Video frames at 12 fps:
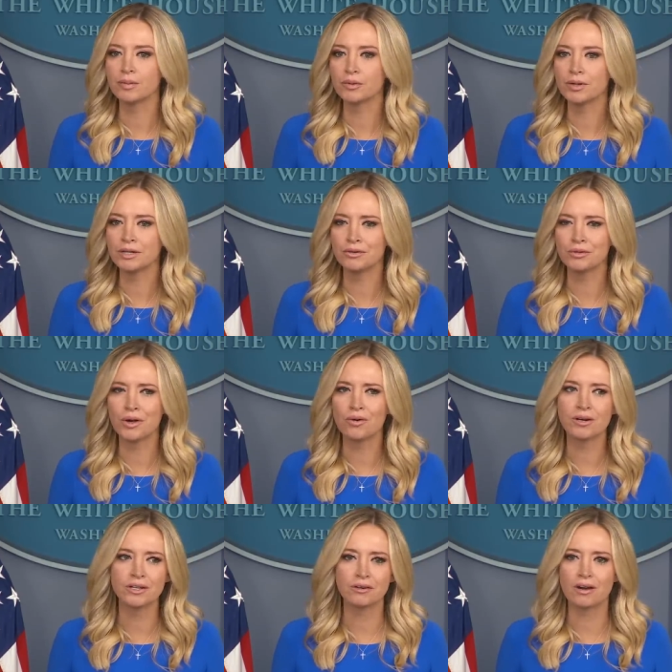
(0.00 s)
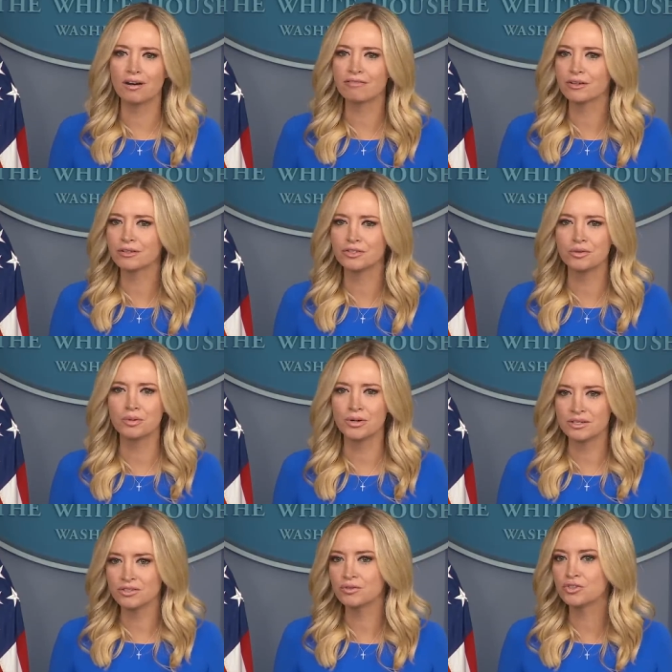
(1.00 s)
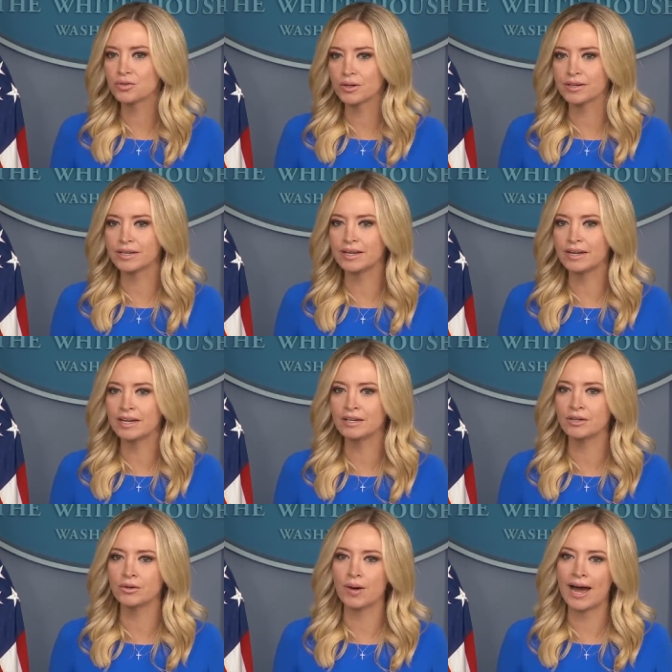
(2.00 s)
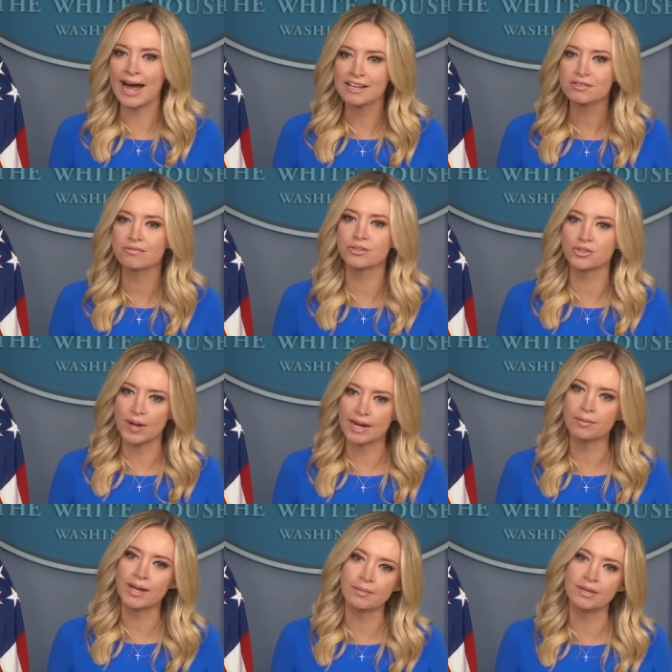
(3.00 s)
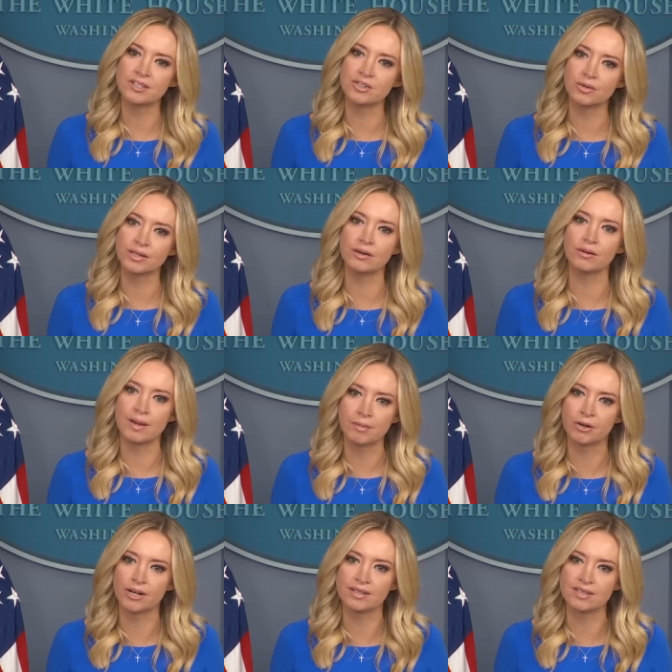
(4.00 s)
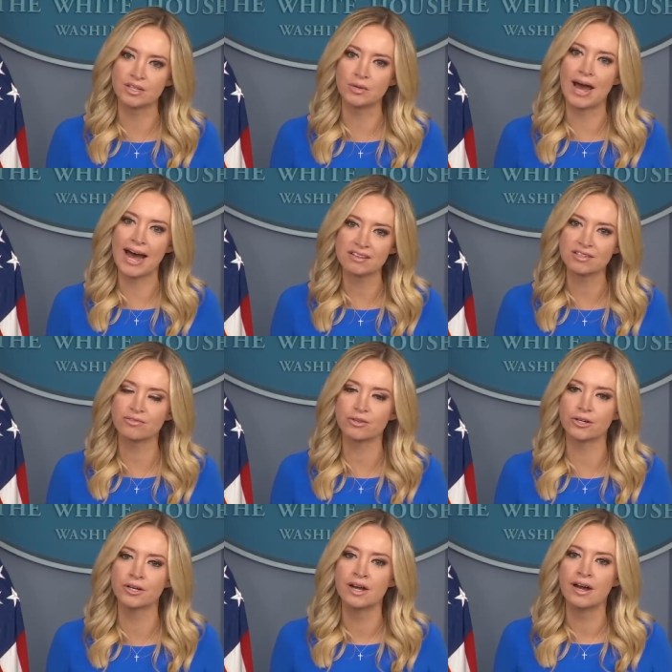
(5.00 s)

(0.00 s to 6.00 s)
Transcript: But when you lower your offer 2.2 trillion and you ask for direct payments to illegal immigrants and you ask for